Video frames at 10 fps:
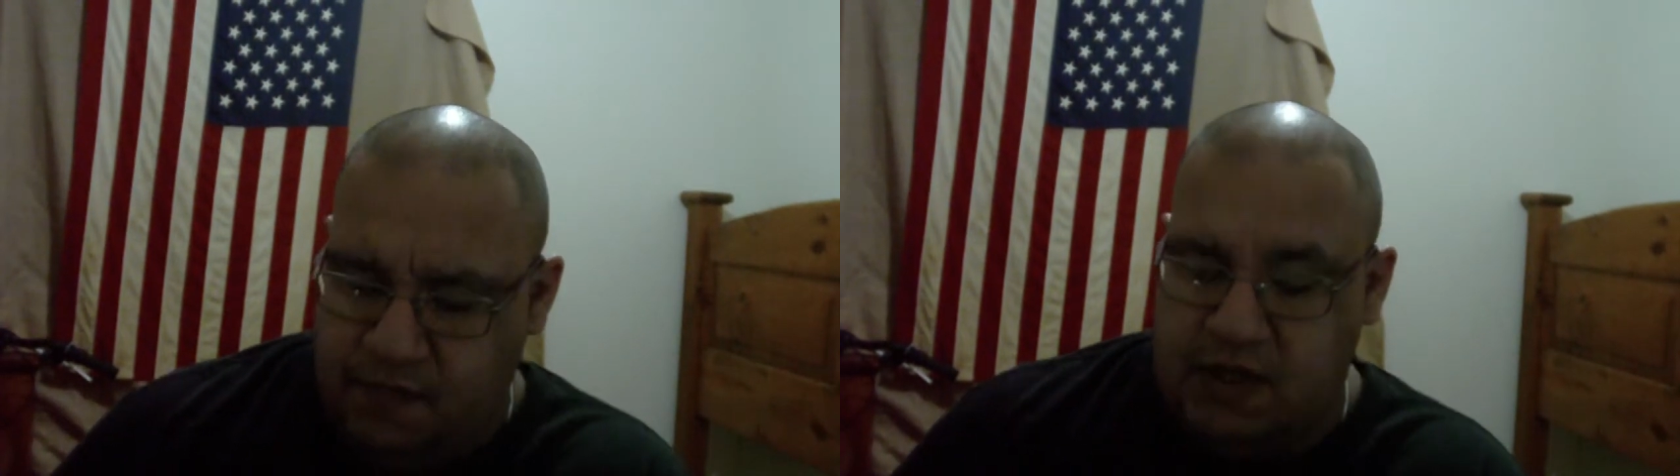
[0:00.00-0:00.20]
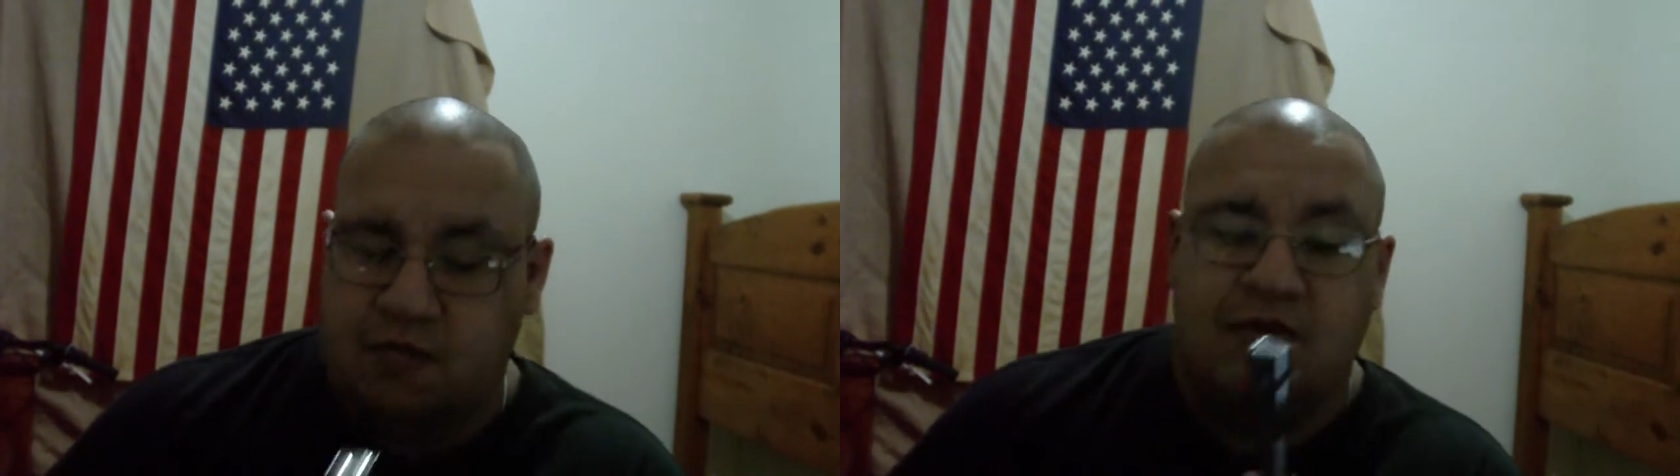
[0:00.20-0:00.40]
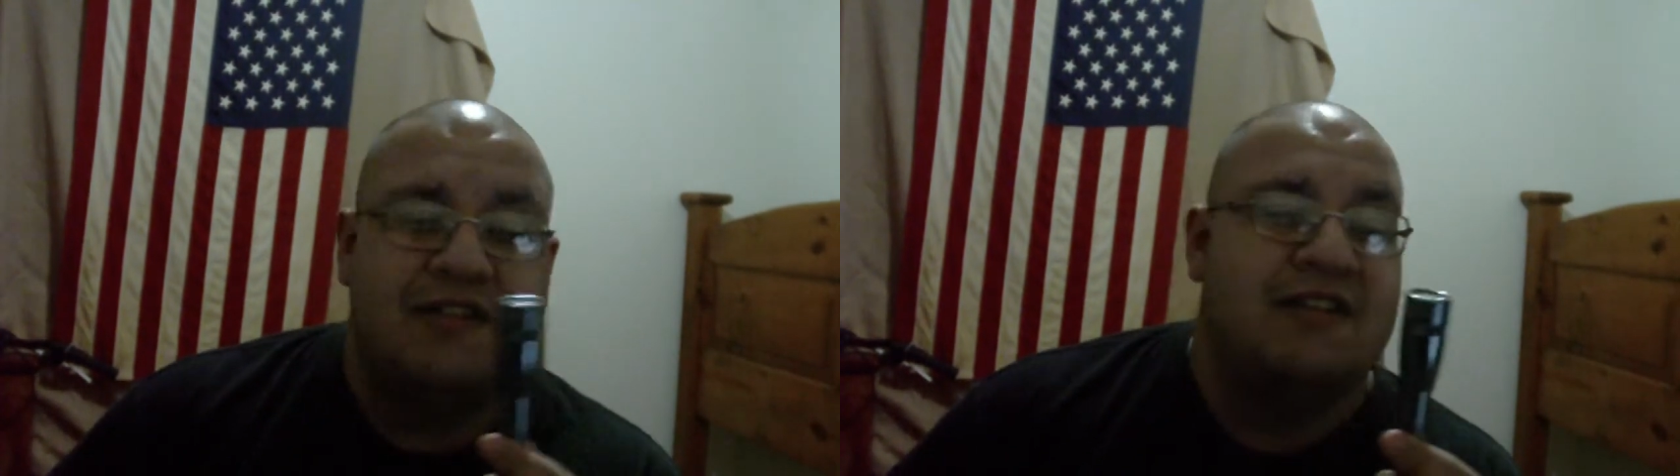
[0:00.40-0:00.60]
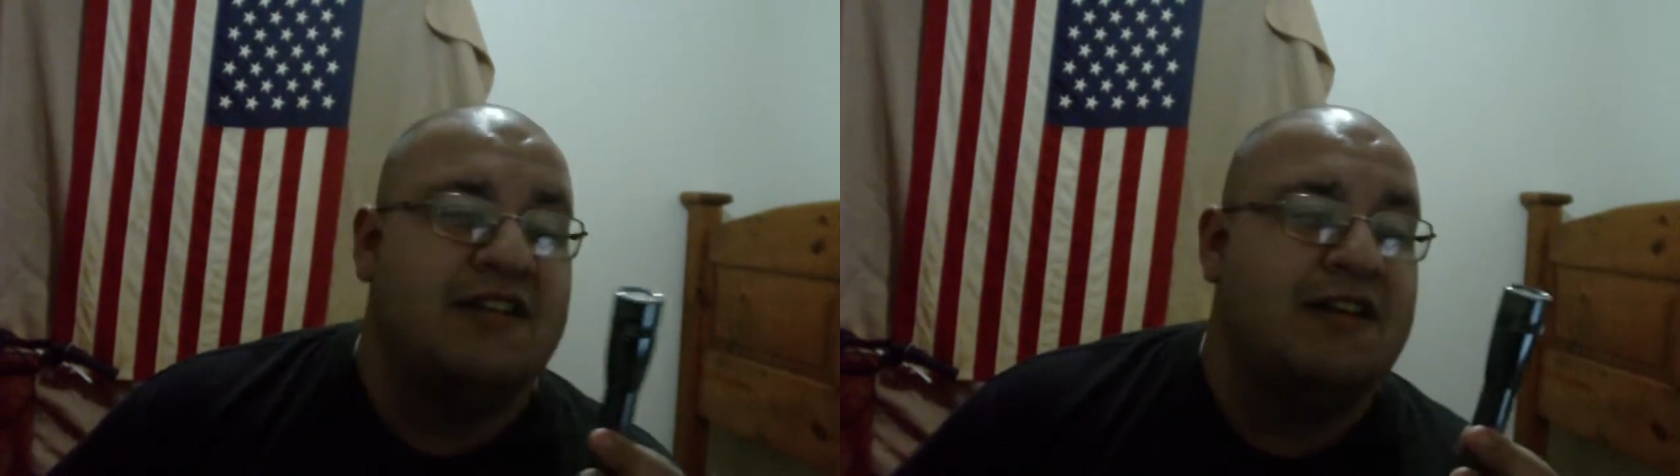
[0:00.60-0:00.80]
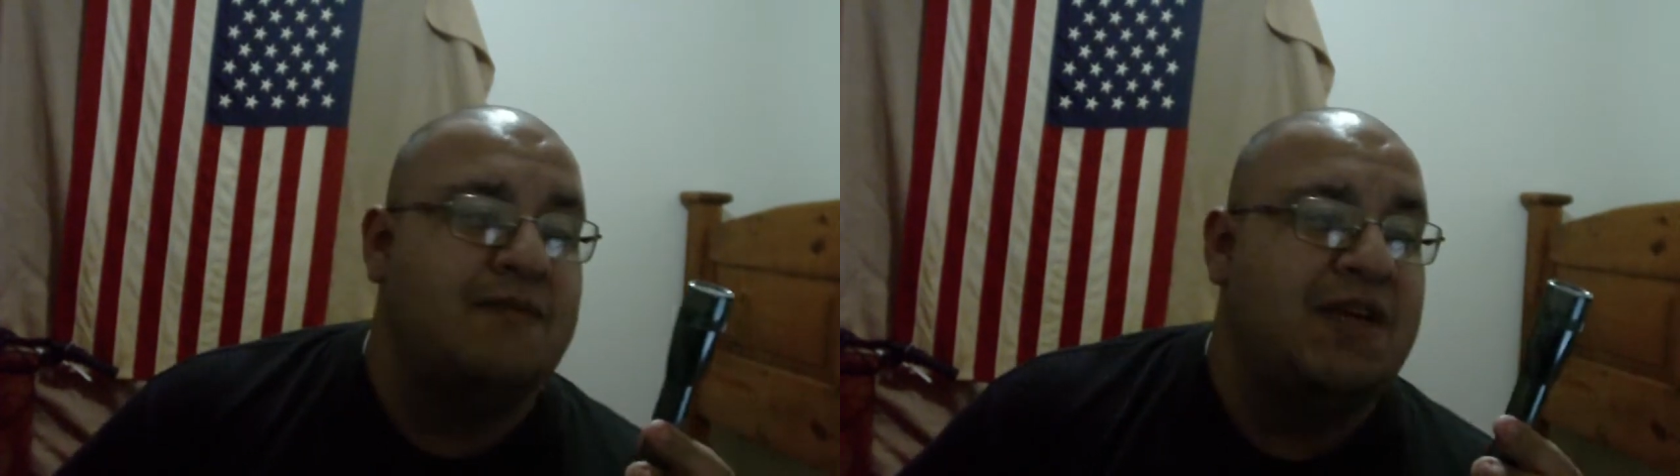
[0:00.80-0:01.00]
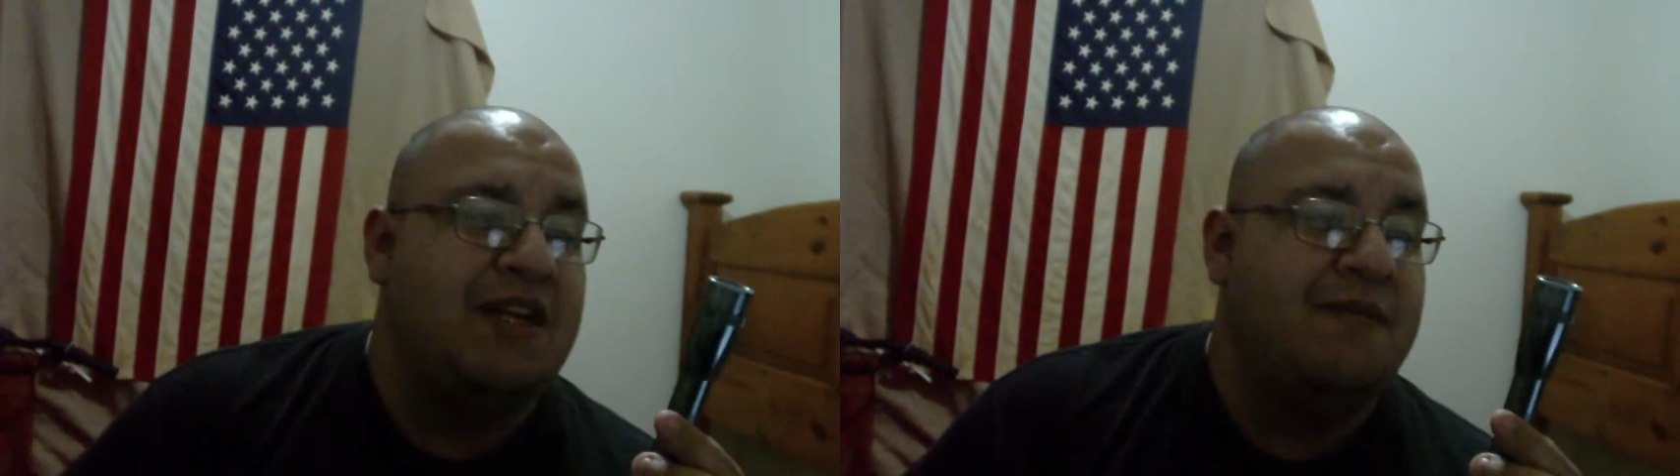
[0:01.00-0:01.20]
This one's a mini